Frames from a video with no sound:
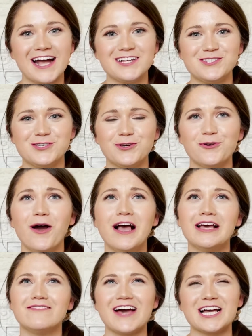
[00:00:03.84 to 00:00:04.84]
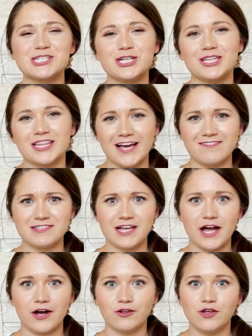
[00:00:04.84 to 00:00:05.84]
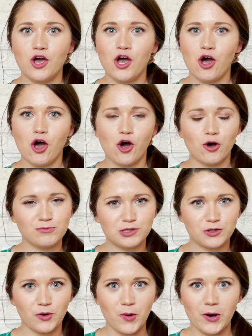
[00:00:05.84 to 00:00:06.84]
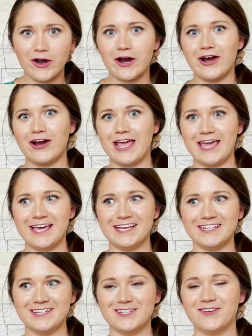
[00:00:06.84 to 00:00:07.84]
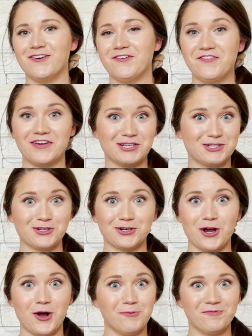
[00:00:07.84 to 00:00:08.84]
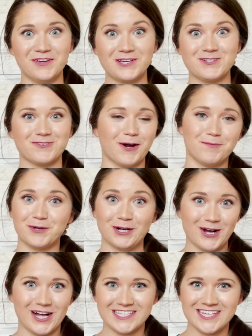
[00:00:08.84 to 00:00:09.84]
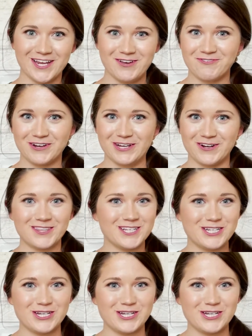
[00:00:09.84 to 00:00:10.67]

I do fashion, lifestyle, home decor, and home fixer-upper content over here on this